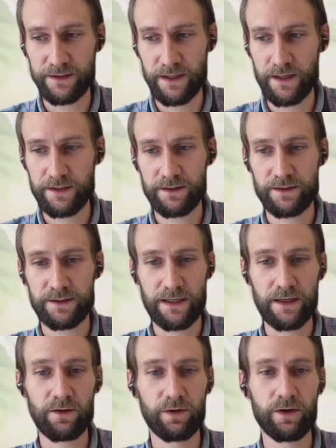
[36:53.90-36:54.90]
as a
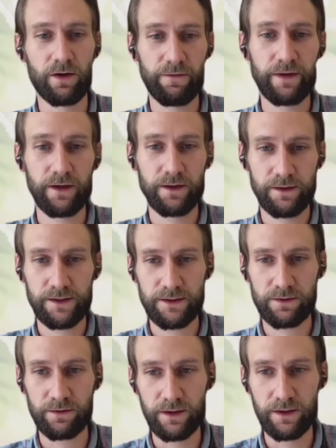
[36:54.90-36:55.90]
stakeholder of the
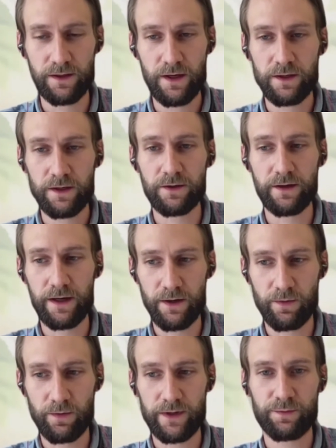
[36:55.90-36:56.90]
industry, together
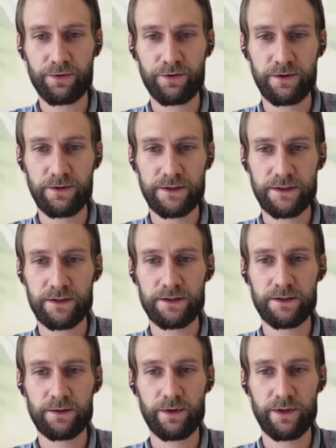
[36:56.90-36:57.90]
with the
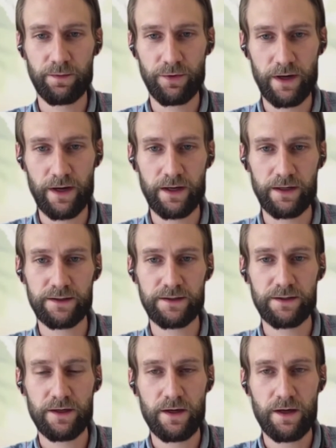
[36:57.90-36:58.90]
producers, with the
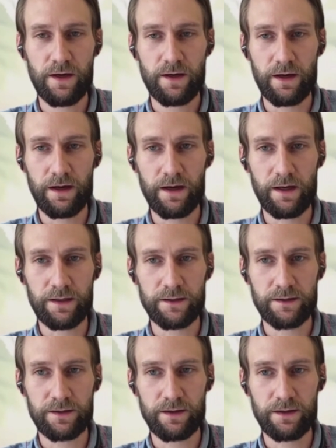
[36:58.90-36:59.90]
brands.
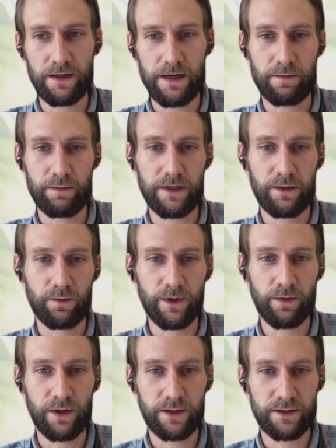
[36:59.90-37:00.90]
And yeah, I mean, we
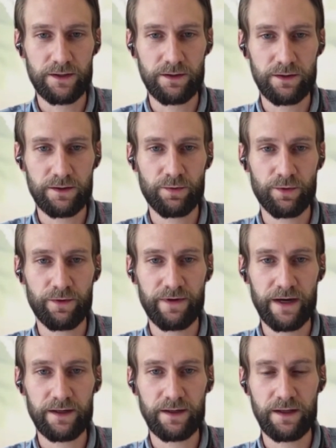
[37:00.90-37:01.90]
want to
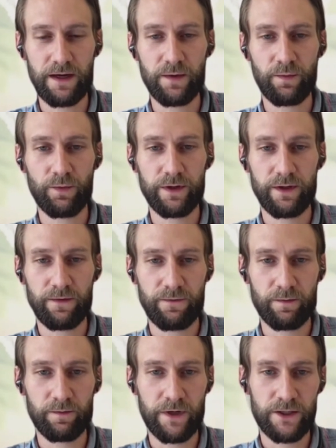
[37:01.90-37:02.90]
provide them with
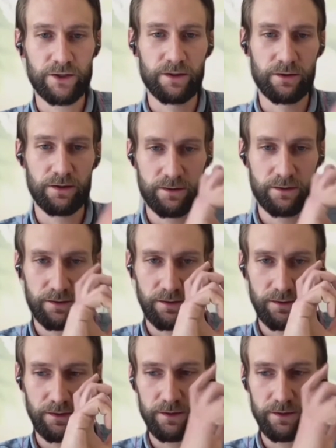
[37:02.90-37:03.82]
information to